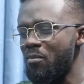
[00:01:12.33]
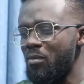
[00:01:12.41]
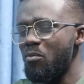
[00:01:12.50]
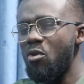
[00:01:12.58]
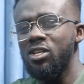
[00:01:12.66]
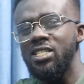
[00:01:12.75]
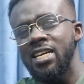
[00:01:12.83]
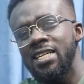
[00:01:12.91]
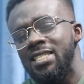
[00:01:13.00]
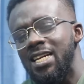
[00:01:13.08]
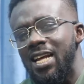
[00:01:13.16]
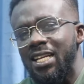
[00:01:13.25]
The boss
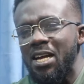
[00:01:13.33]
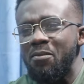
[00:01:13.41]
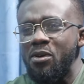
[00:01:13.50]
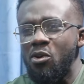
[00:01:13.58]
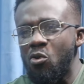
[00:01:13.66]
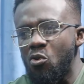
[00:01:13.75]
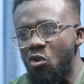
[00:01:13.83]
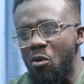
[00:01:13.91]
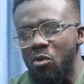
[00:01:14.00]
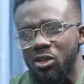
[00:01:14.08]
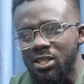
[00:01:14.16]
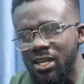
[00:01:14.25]
said, the letter be home,
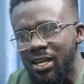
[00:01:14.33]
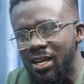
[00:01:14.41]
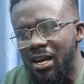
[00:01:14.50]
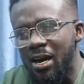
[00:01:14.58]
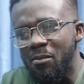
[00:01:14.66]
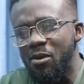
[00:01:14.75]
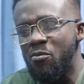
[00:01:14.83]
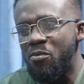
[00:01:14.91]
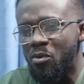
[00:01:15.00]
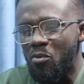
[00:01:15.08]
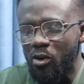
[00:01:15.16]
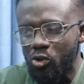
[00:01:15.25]
come on, say, I've
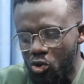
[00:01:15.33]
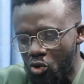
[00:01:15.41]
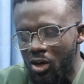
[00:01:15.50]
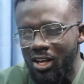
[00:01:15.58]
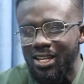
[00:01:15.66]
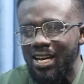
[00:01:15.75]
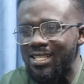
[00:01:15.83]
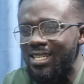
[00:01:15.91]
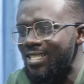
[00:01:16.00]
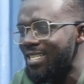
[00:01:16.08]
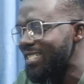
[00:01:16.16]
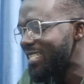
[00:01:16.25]
been watching your letter,
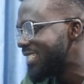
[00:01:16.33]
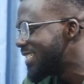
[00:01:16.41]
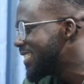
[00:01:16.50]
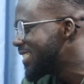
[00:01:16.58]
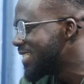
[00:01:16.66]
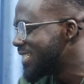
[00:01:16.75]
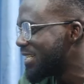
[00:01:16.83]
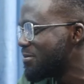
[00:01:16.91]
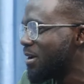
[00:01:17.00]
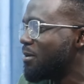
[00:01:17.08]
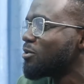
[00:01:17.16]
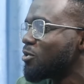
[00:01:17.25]
tin. And
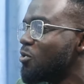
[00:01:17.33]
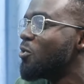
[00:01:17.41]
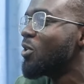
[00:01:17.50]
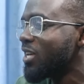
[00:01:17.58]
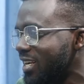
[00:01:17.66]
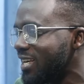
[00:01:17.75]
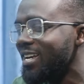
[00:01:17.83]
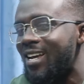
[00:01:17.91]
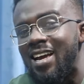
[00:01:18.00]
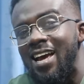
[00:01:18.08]
I'm saying, okay.